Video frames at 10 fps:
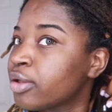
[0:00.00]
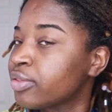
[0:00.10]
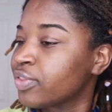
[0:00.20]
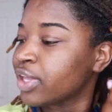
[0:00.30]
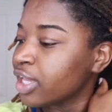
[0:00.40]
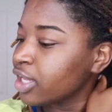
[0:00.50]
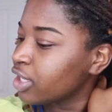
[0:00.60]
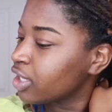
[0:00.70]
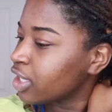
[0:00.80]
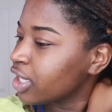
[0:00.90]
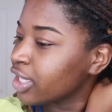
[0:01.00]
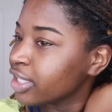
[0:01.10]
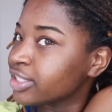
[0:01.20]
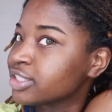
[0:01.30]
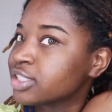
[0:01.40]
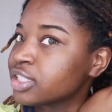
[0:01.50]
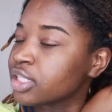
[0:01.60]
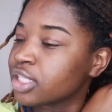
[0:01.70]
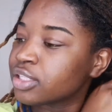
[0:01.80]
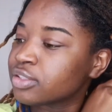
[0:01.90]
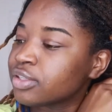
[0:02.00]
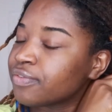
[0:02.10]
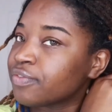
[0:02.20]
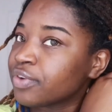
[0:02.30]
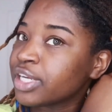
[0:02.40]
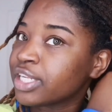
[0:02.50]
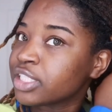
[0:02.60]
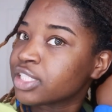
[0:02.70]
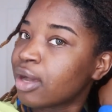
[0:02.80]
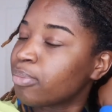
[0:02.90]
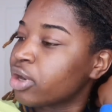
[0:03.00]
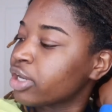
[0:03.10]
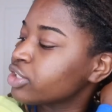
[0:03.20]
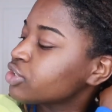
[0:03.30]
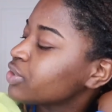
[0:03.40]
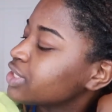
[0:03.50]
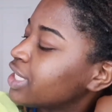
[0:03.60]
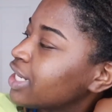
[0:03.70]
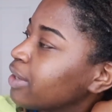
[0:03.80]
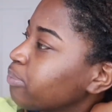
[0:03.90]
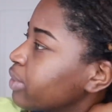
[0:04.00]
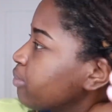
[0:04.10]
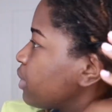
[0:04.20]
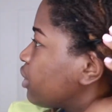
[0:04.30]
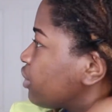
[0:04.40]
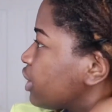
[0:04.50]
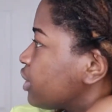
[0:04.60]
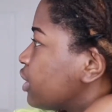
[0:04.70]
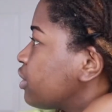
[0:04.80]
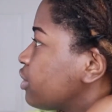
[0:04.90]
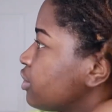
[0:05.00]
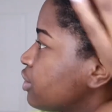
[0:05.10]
thing is the front and the top part, so it's not like bumpy or anything.